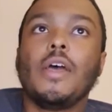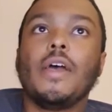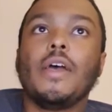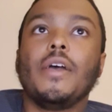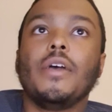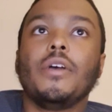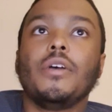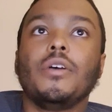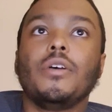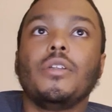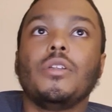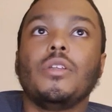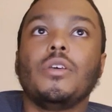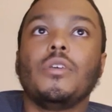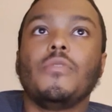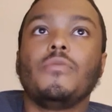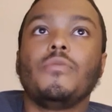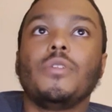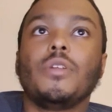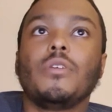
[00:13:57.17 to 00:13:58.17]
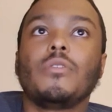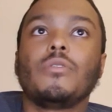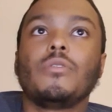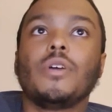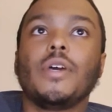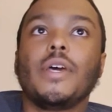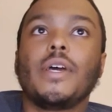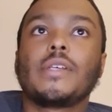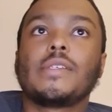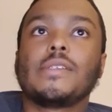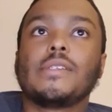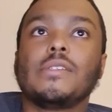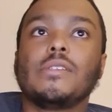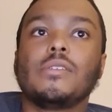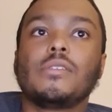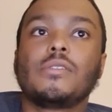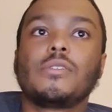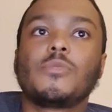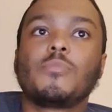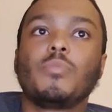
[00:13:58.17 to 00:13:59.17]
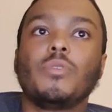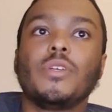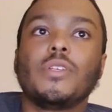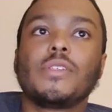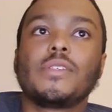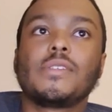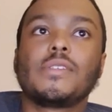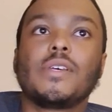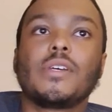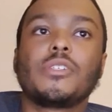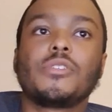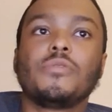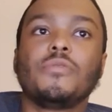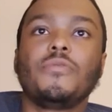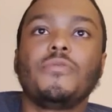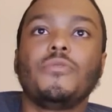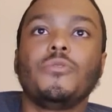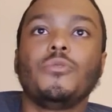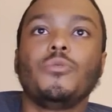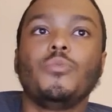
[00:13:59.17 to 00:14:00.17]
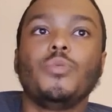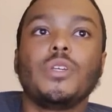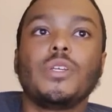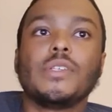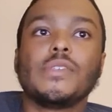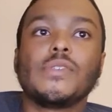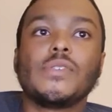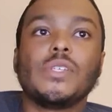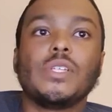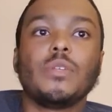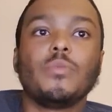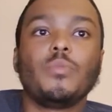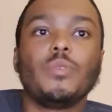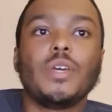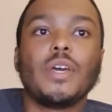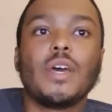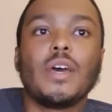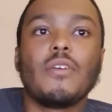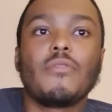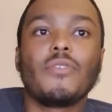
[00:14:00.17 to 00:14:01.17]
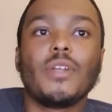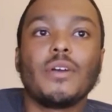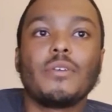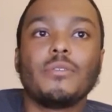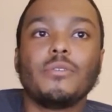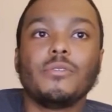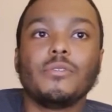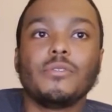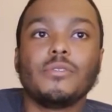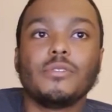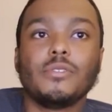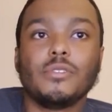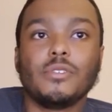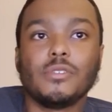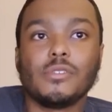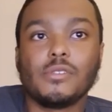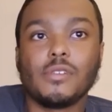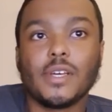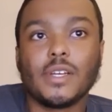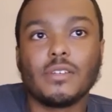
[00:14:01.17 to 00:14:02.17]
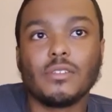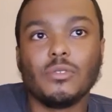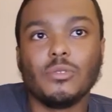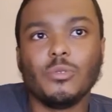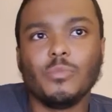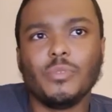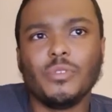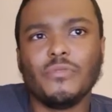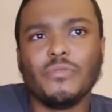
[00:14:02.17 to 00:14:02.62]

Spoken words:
And if you now exit the split section view, we can see that we have like a little bit